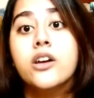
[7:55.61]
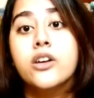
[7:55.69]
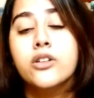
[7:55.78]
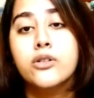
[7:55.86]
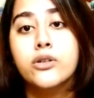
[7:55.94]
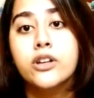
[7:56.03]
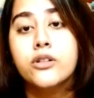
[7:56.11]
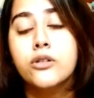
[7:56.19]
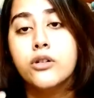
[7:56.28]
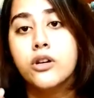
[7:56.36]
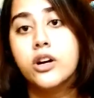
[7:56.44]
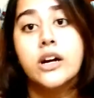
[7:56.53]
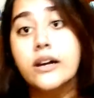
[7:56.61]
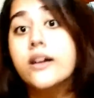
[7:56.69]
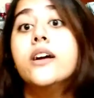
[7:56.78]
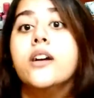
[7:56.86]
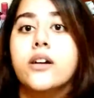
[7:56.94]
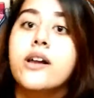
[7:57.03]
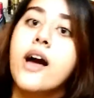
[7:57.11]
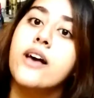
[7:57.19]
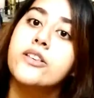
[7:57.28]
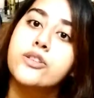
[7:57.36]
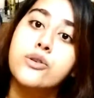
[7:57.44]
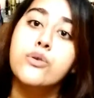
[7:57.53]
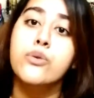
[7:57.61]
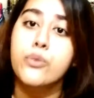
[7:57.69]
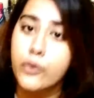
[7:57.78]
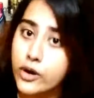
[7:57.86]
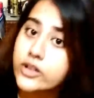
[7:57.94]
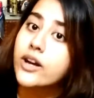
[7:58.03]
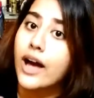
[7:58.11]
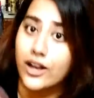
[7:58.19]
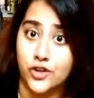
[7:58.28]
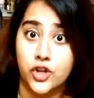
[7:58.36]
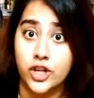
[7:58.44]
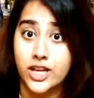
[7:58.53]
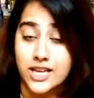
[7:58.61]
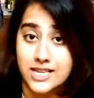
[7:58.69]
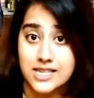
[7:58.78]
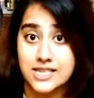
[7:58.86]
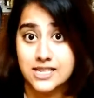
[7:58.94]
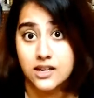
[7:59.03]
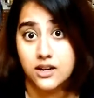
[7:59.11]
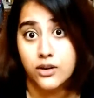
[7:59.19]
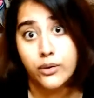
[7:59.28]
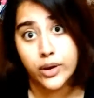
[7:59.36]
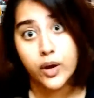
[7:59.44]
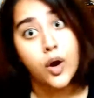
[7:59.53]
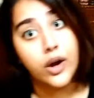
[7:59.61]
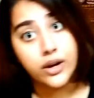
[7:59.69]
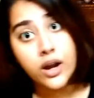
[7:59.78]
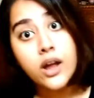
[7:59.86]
you know it clear as to what actually is going on